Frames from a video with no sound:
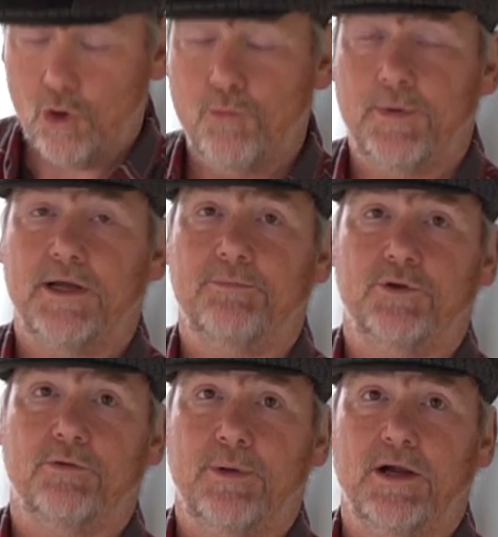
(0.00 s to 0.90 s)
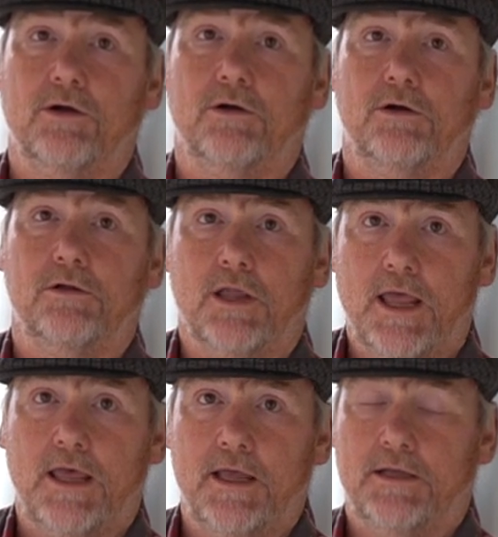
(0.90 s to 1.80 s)
open up your barrel
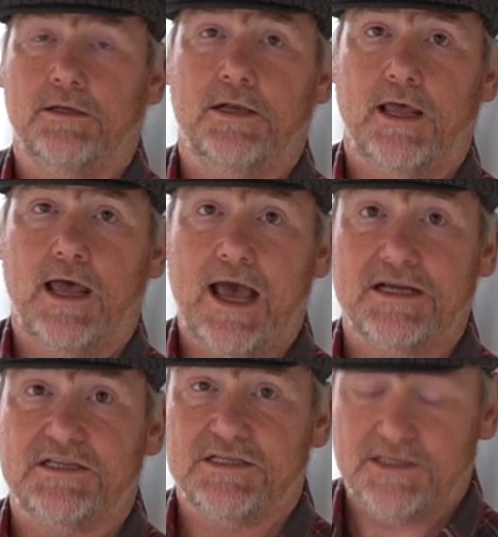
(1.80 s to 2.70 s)
and access